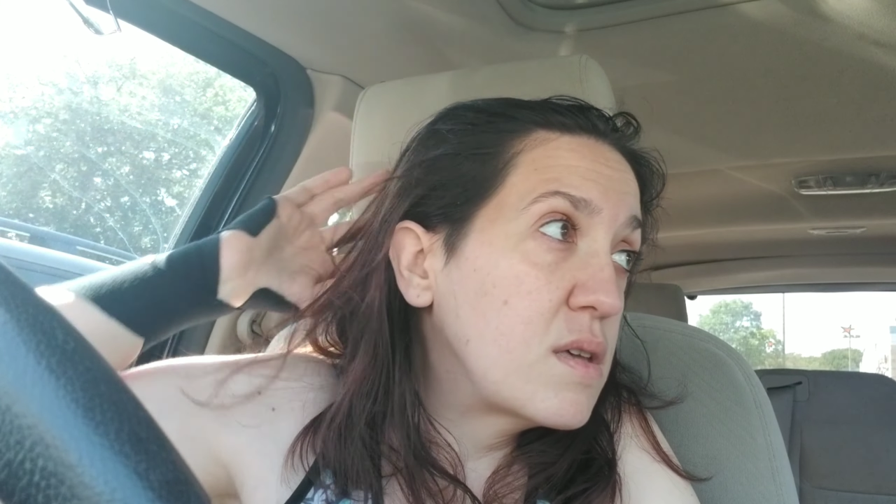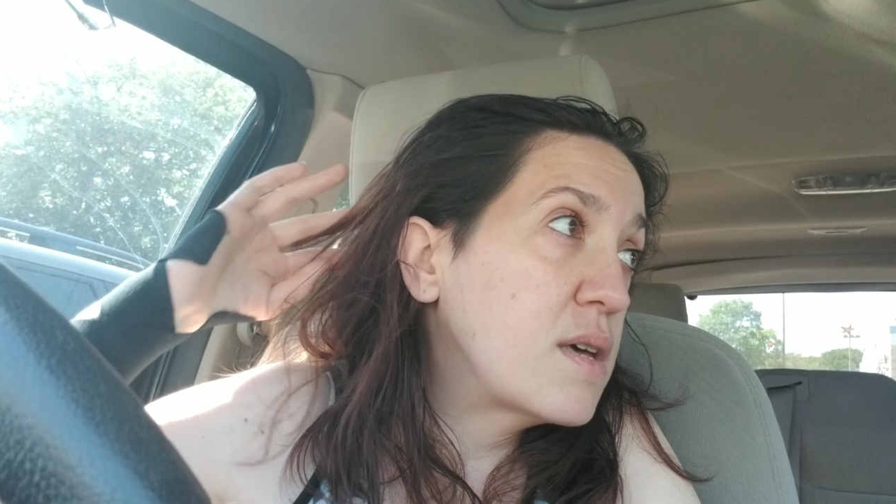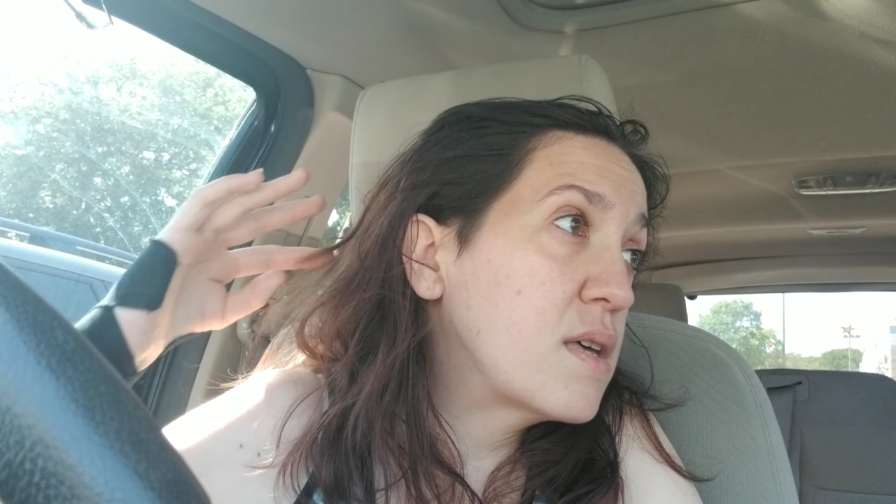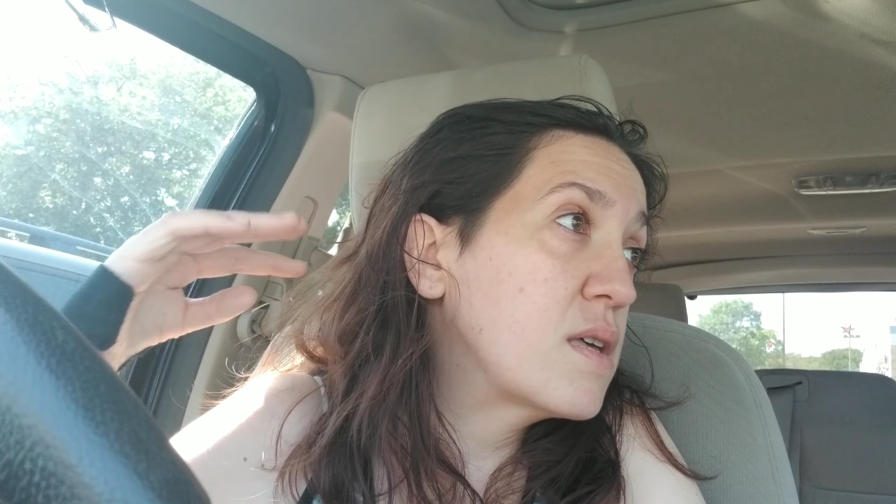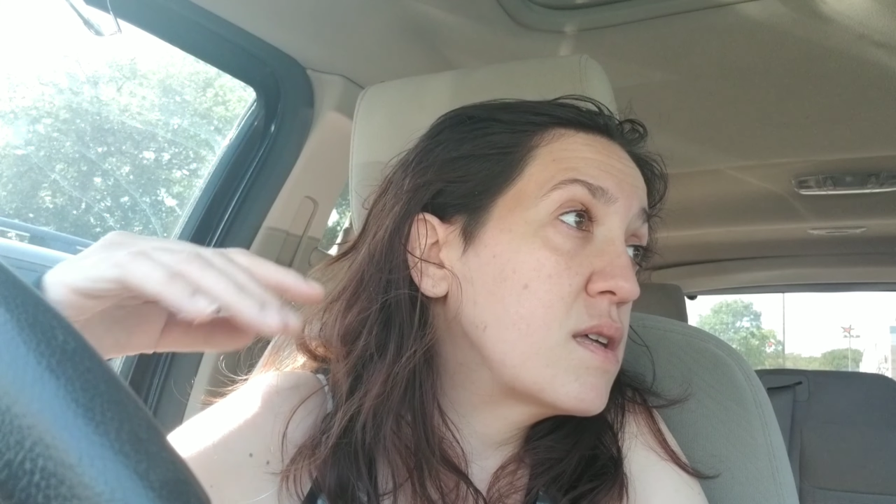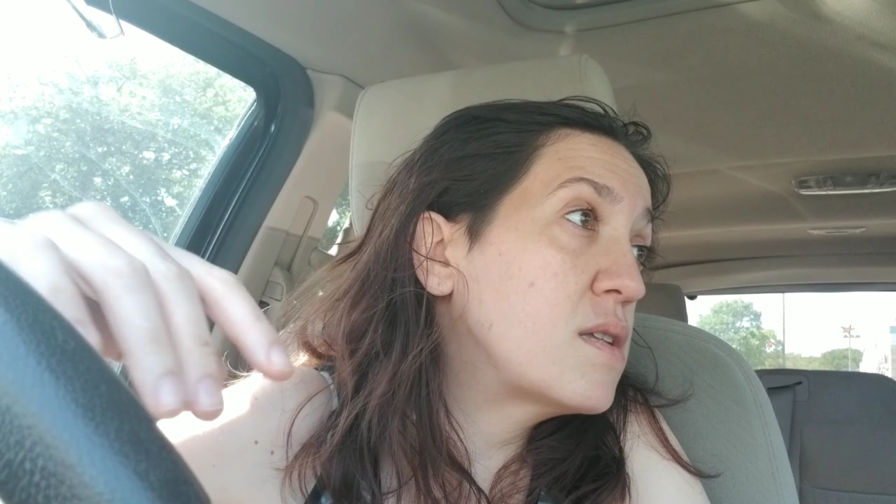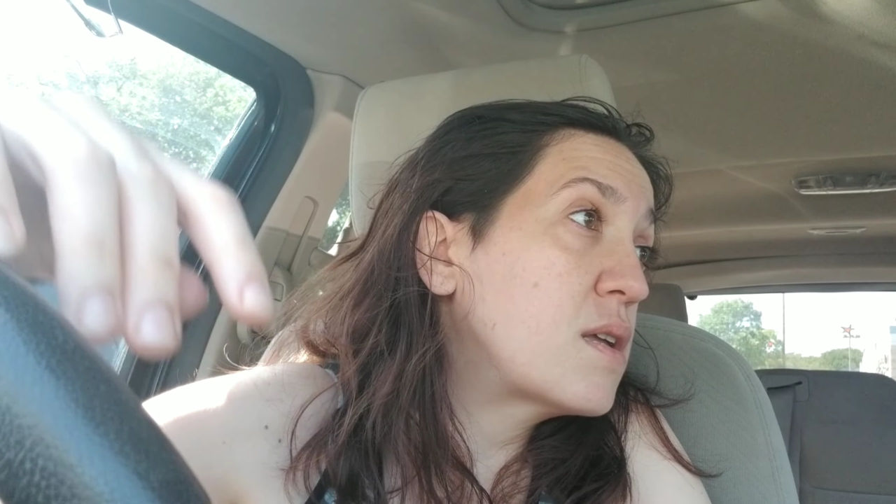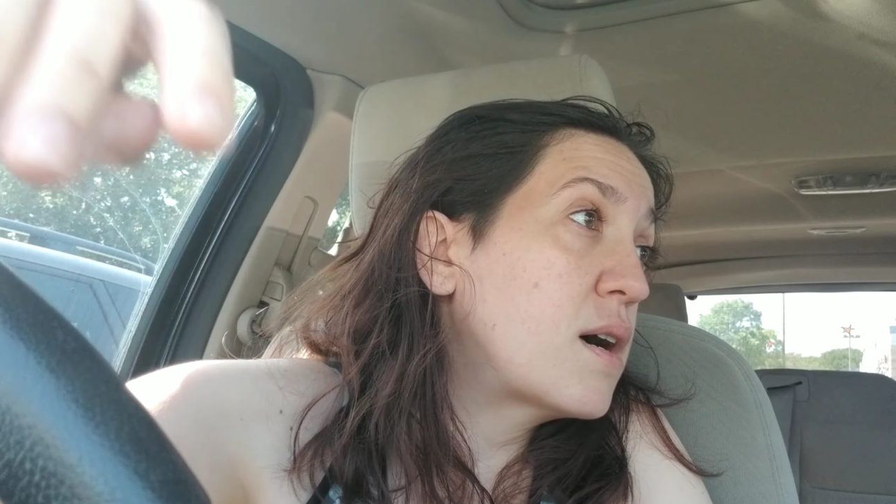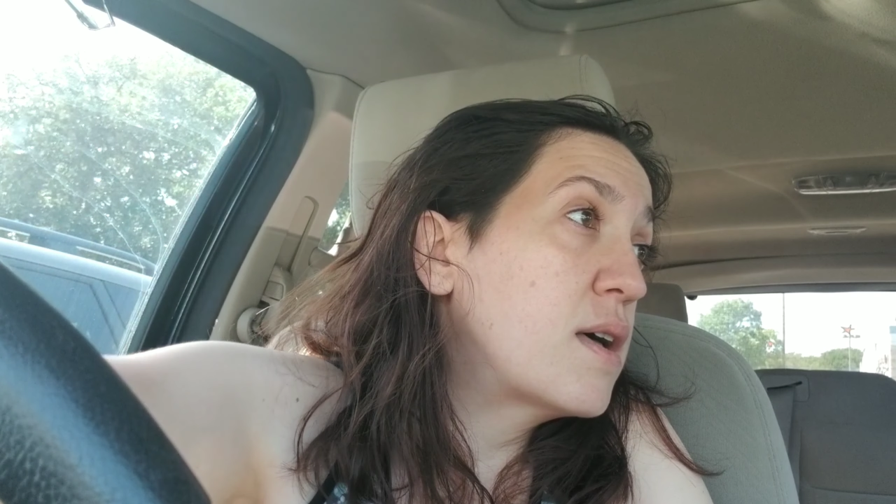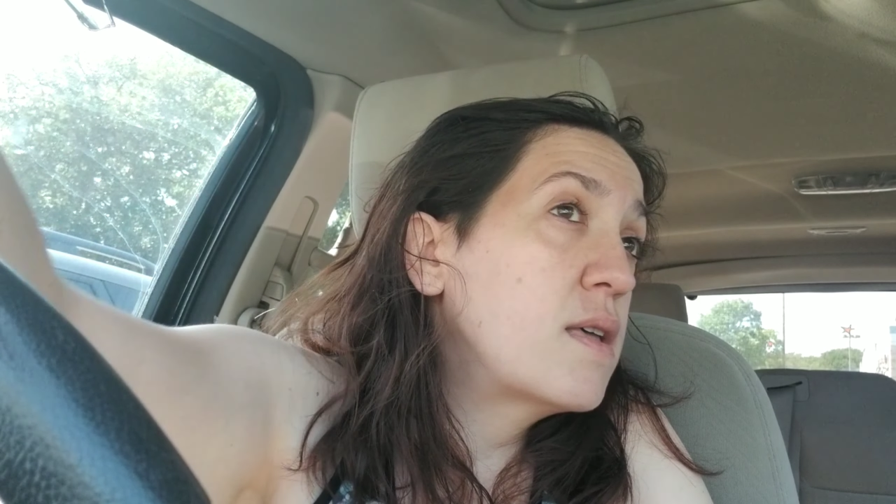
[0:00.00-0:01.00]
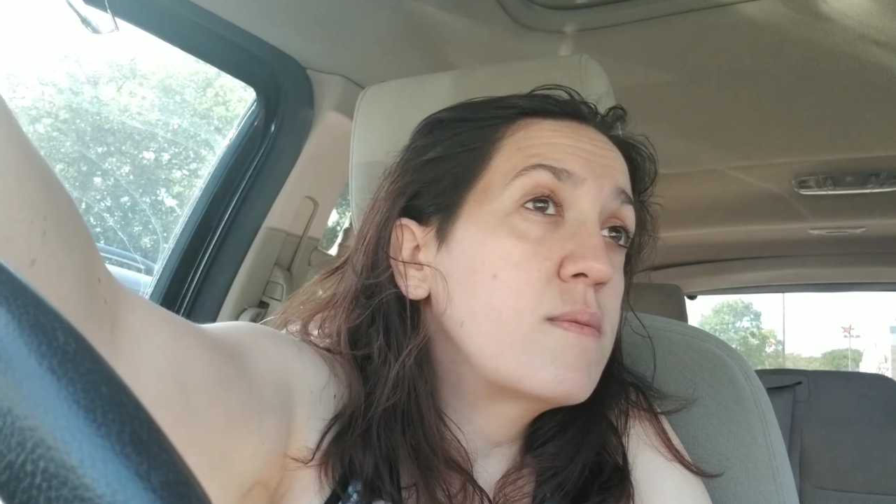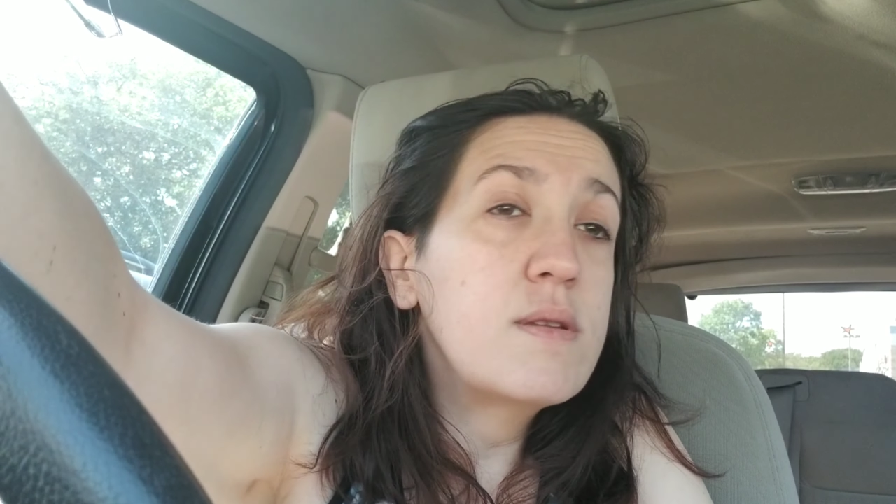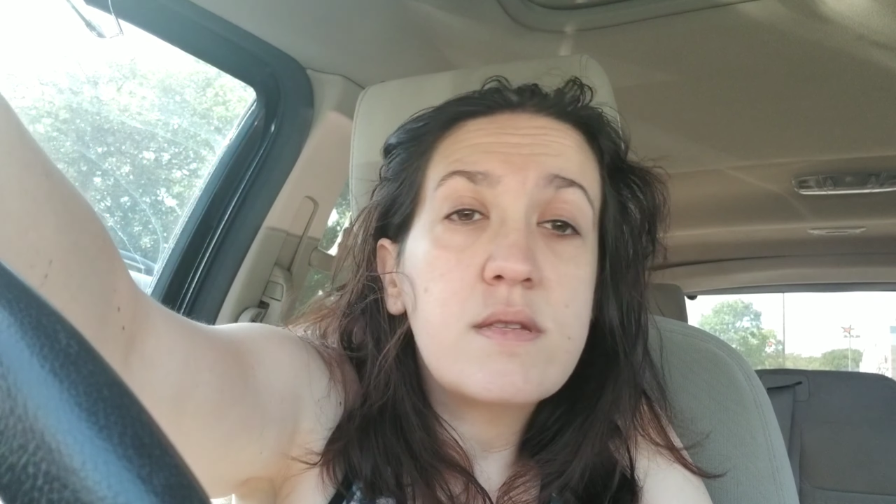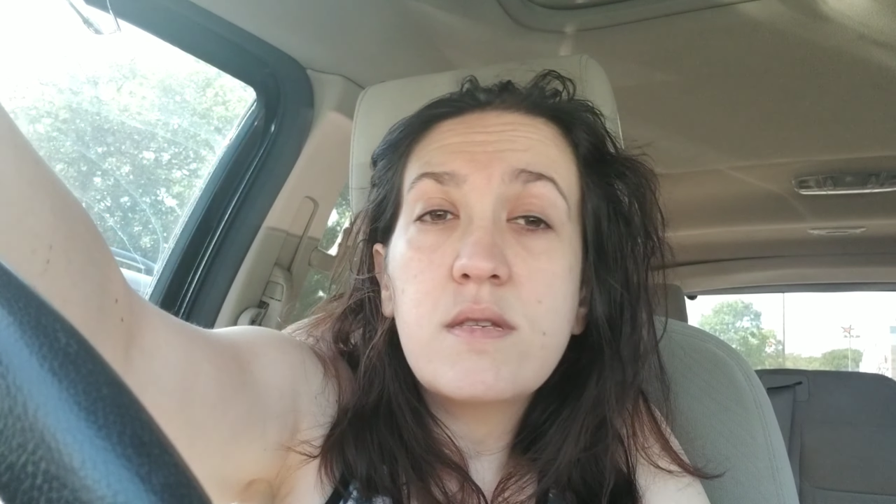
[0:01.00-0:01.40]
and I am in